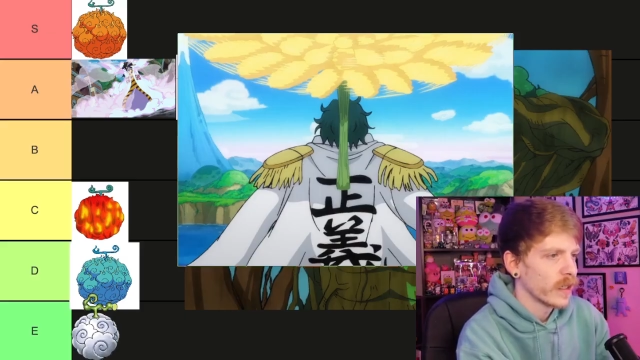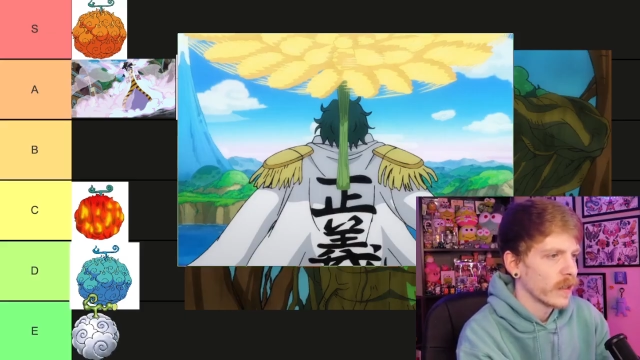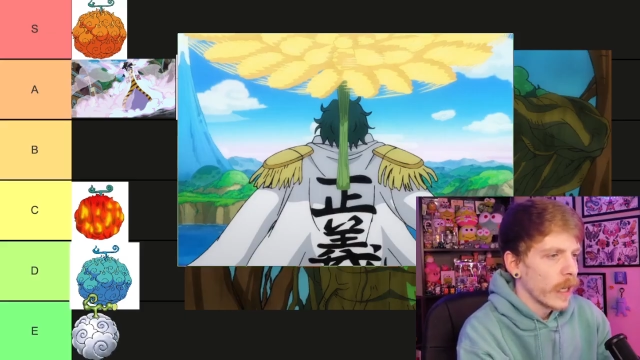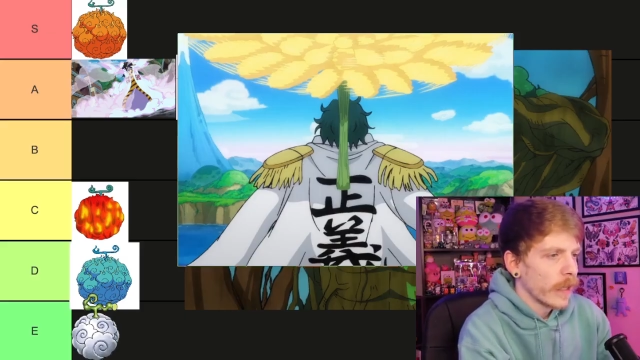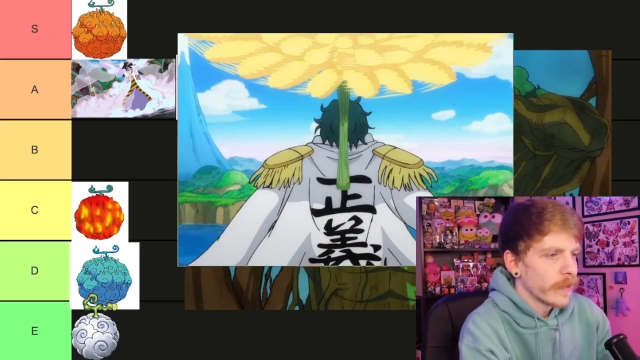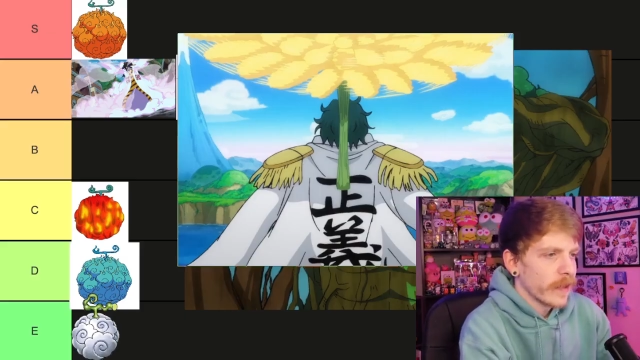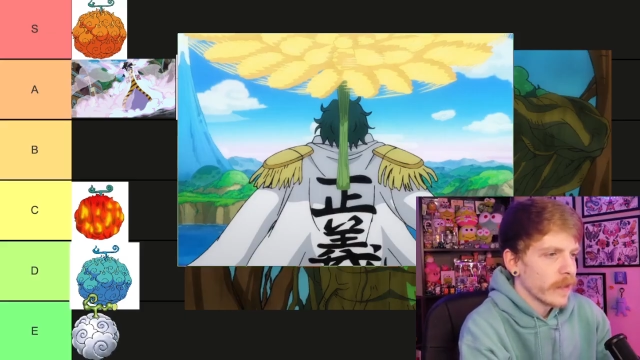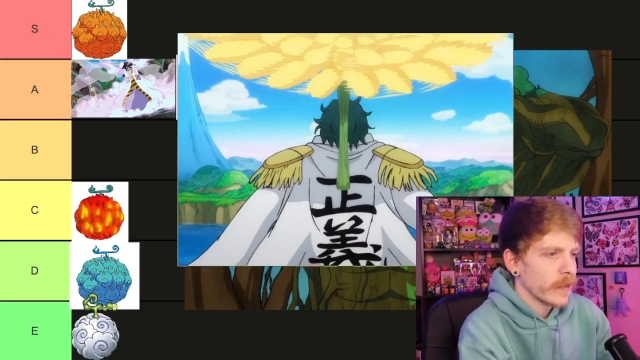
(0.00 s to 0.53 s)

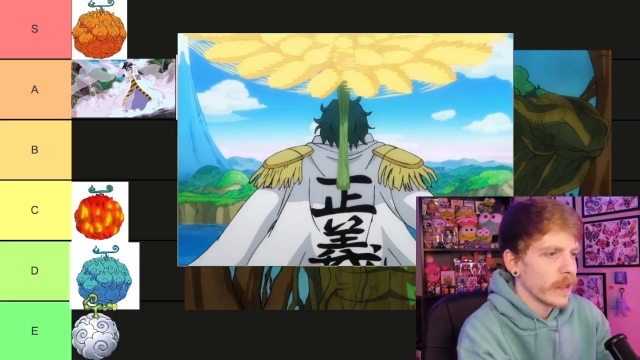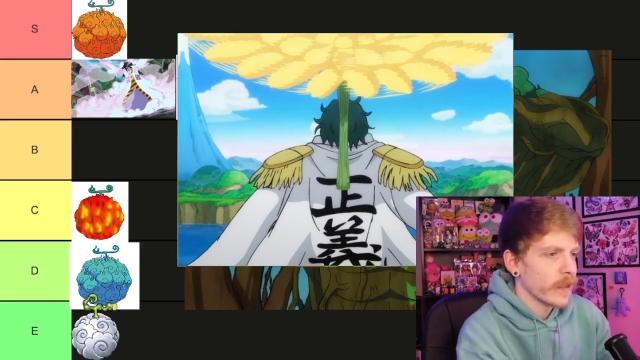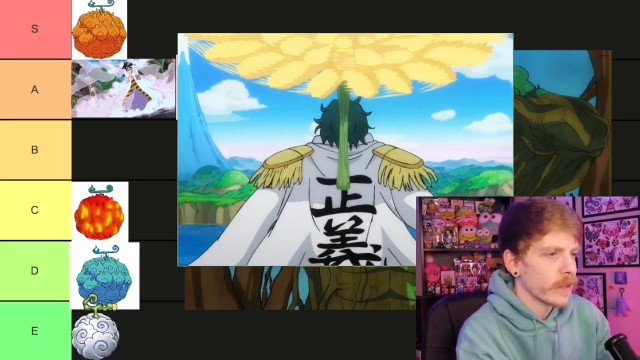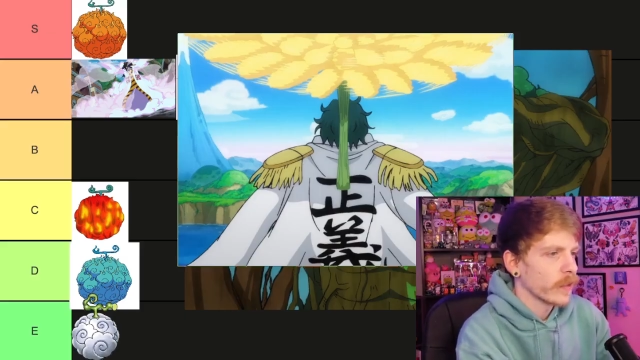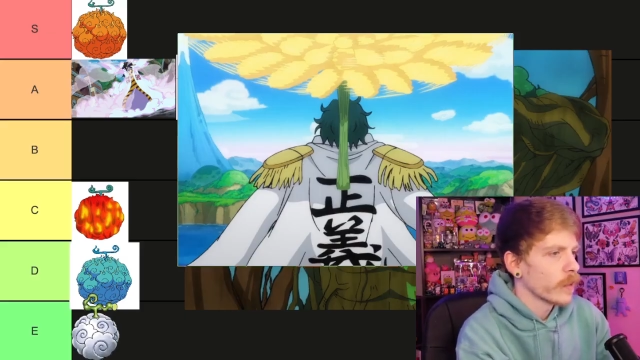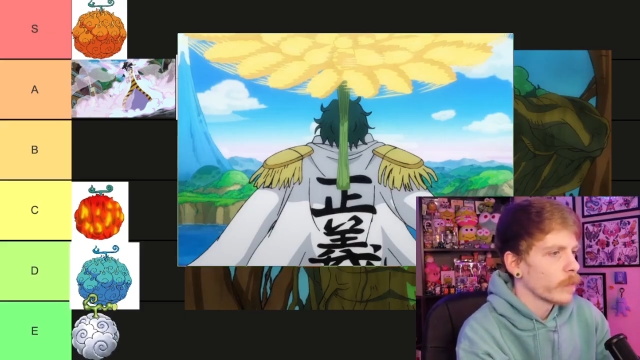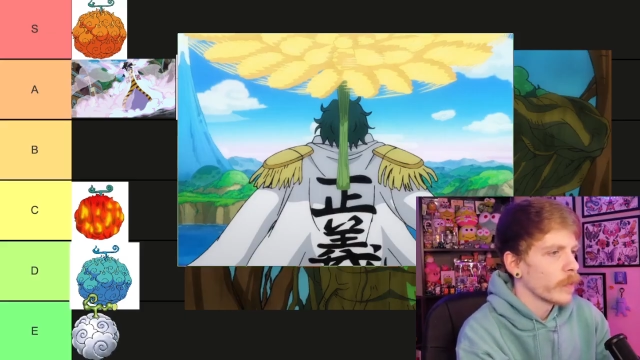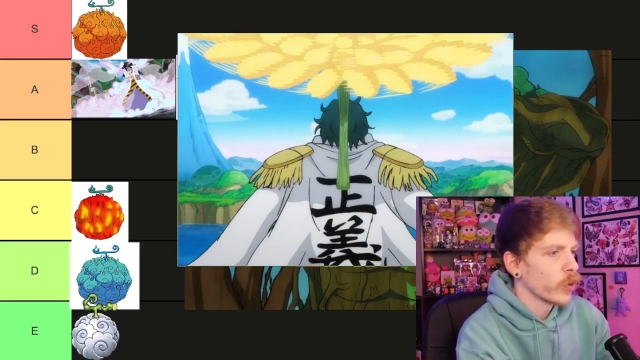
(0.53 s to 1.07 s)
It says he has
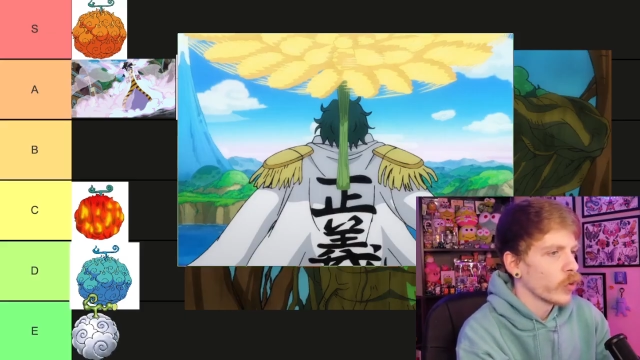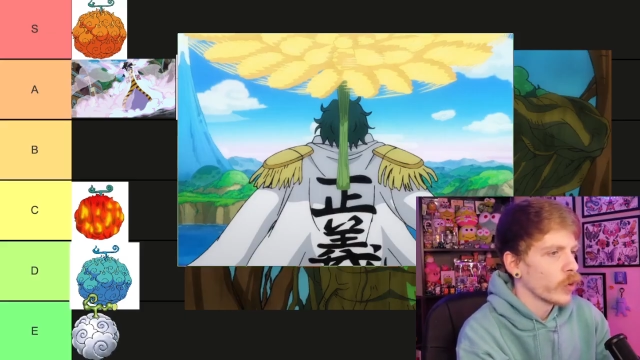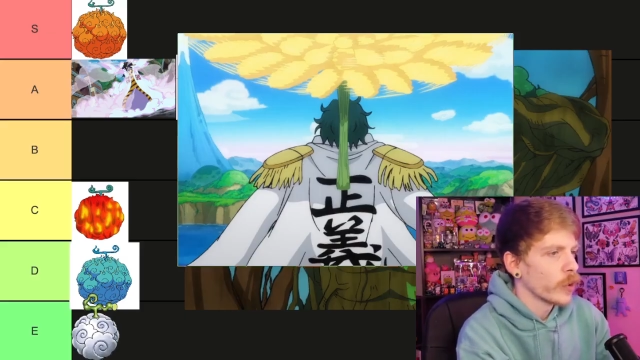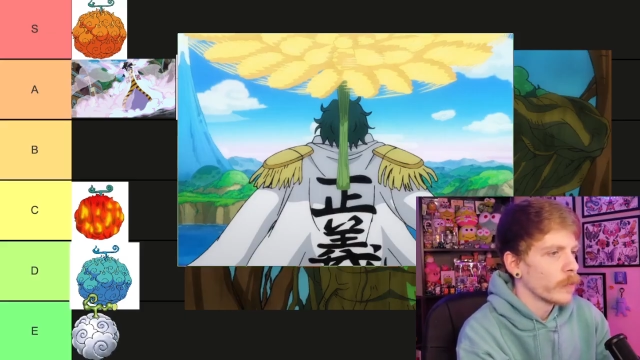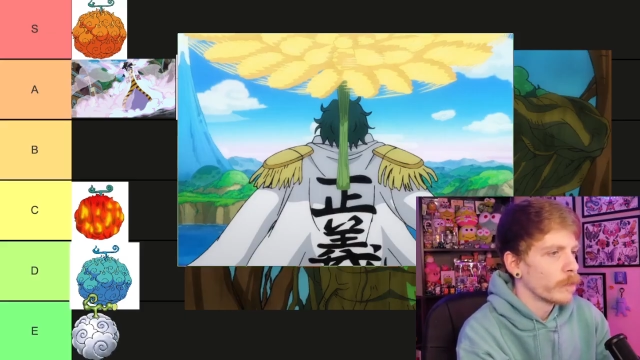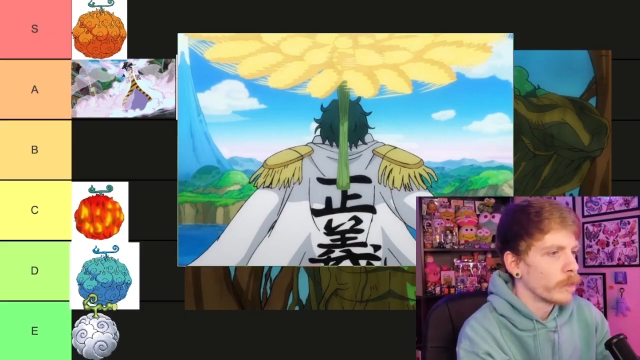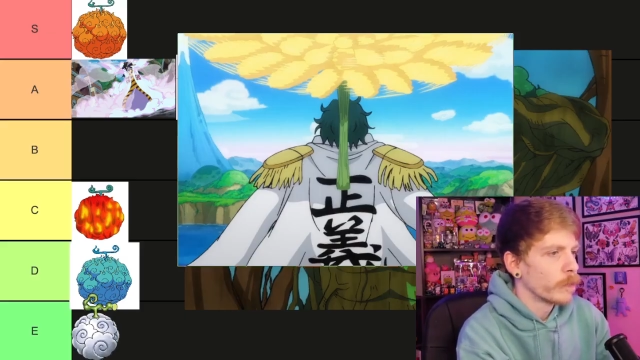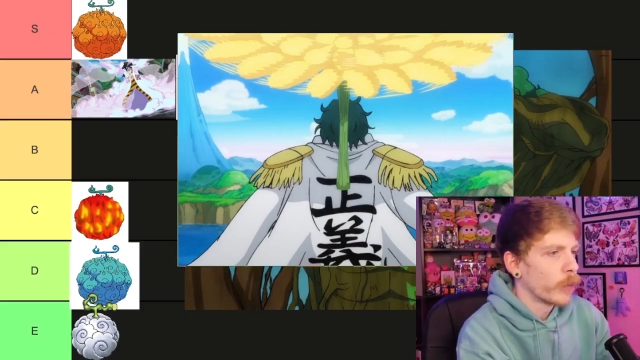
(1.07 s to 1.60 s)
an
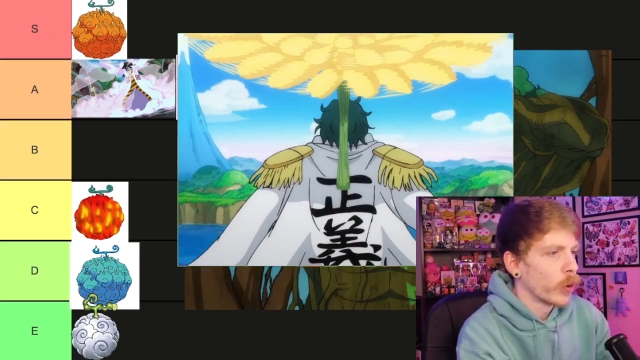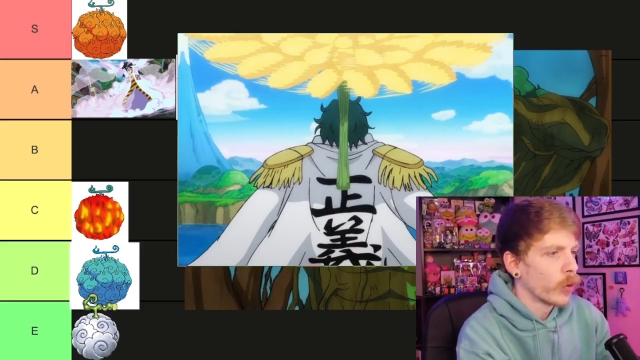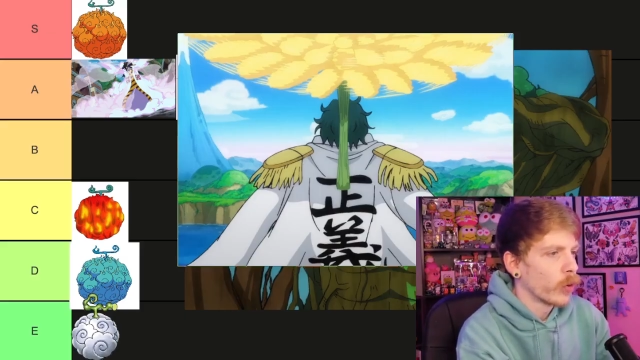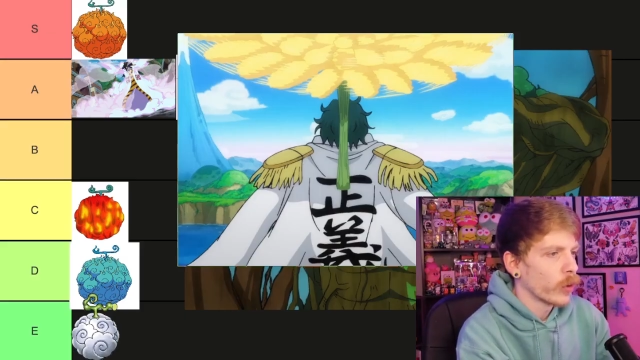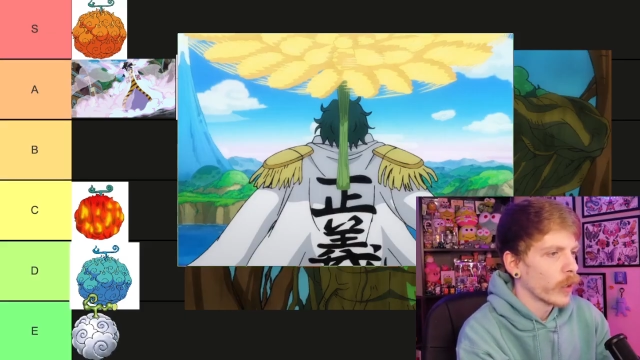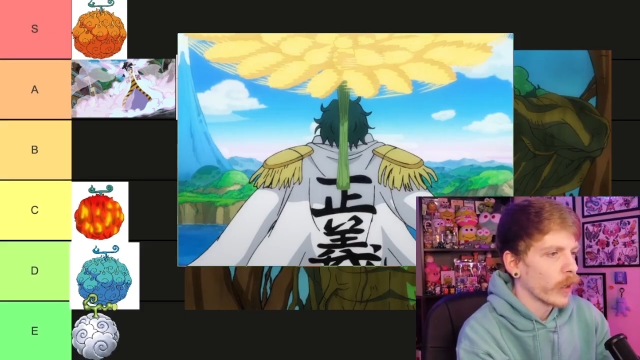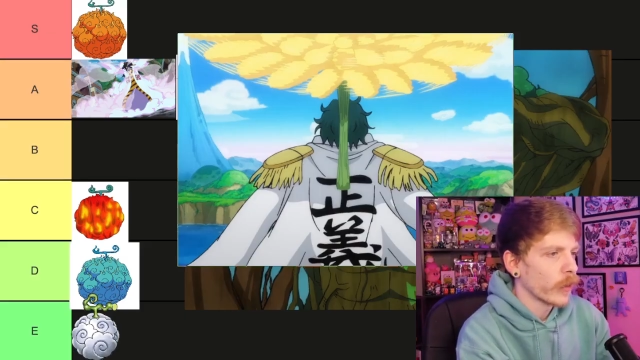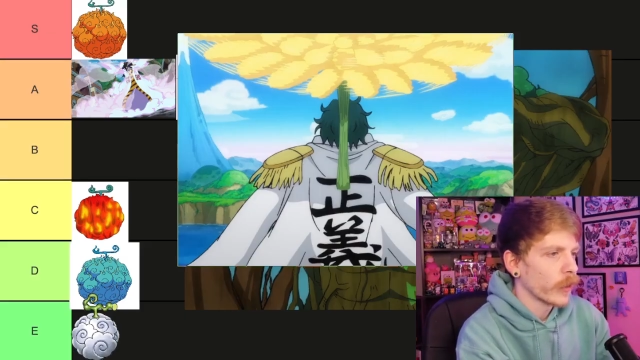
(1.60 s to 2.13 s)
ability,
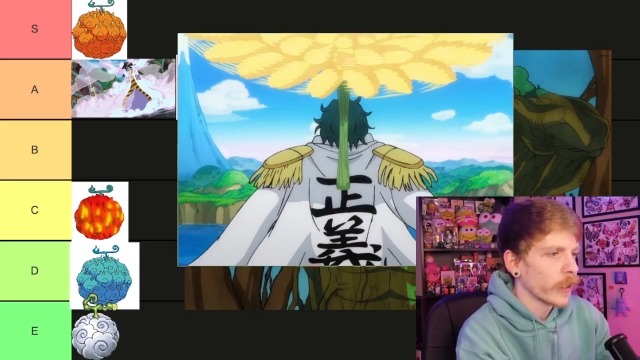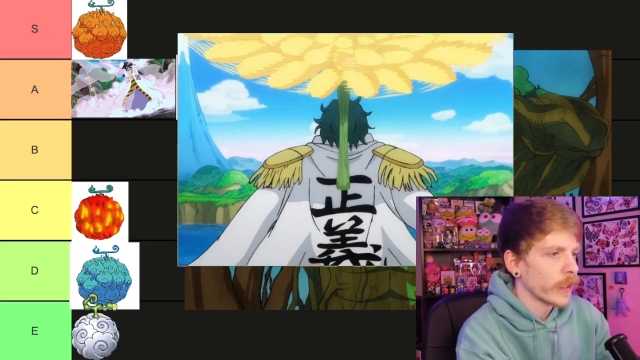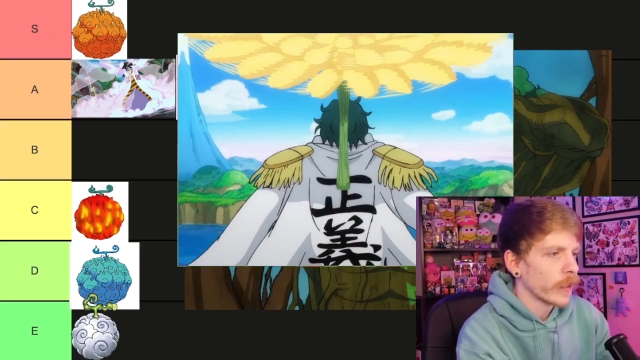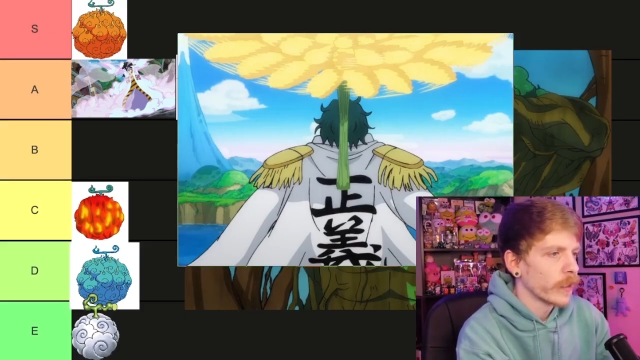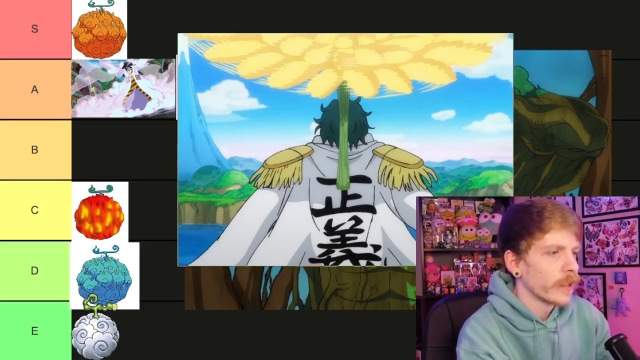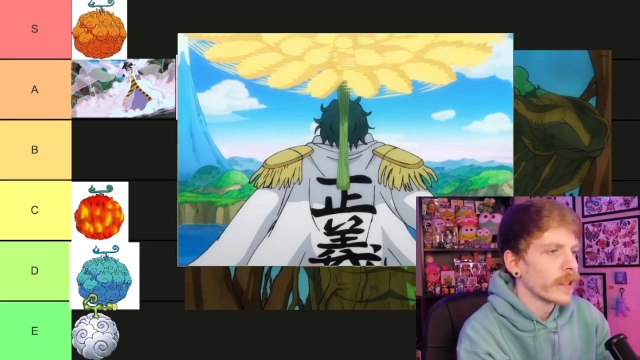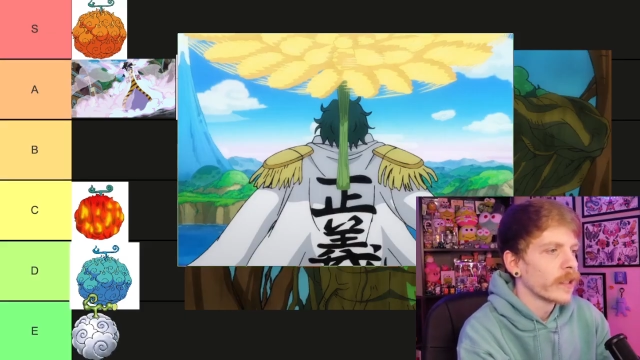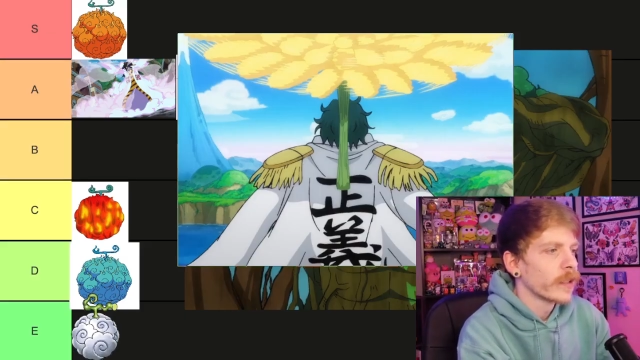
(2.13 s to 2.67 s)

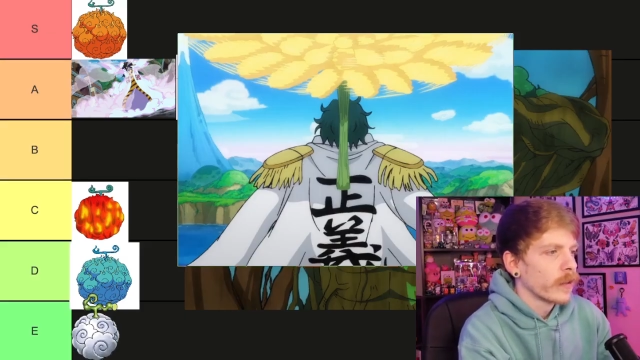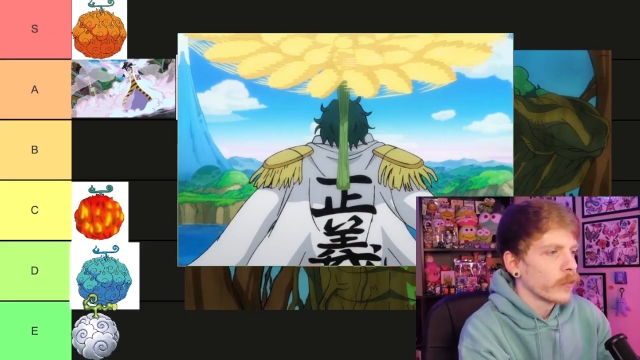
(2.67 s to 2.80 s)
Bokarin.